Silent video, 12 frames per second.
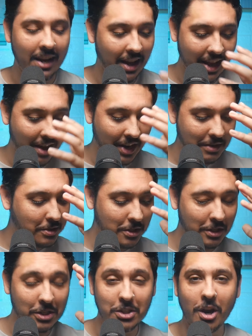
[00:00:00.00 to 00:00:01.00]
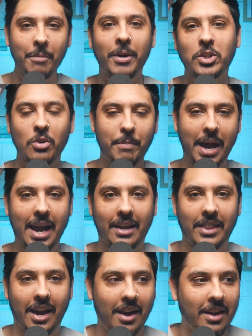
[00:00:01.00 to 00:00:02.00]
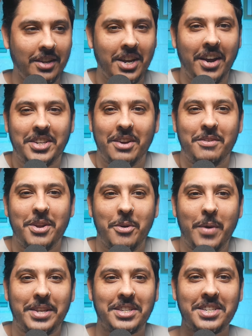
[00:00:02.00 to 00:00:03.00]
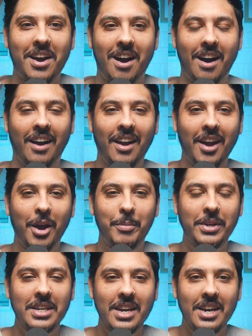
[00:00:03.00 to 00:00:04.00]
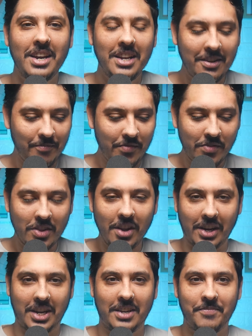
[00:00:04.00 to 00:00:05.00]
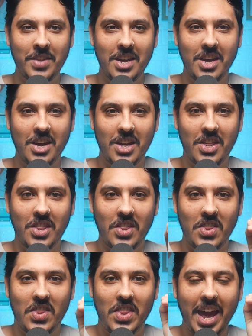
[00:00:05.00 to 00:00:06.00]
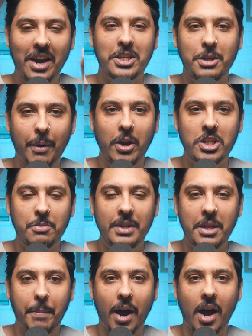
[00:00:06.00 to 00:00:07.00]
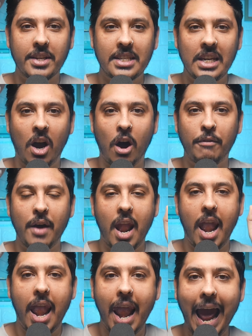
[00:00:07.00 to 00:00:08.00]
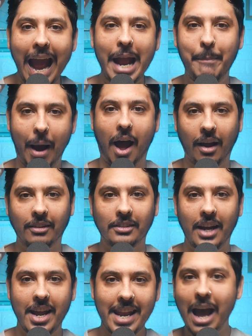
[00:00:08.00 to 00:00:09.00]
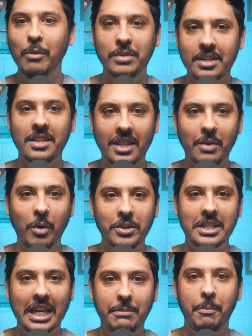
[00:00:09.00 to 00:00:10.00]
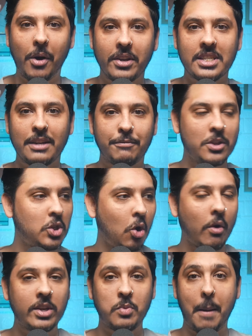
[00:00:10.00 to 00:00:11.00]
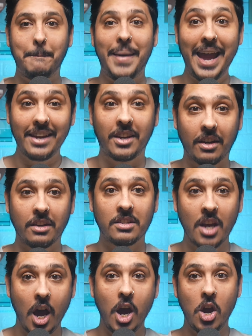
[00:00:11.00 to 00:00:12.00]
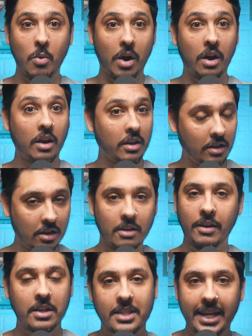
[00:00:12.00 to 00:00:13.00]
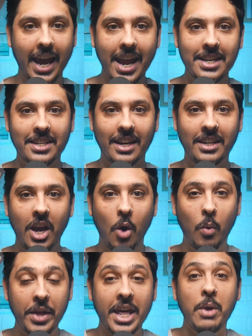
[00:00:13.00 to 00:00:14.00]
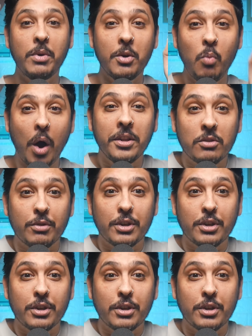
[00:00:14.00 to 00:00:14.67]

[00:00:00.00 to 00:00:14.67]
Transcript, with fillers: Now, there's just so much to unpack there. I, I, I don't know where to start. But look, they are supposed to be the party of Labour announcing that they want to keep a policy from the Tories where bankers, who are universally hated, where they were the ones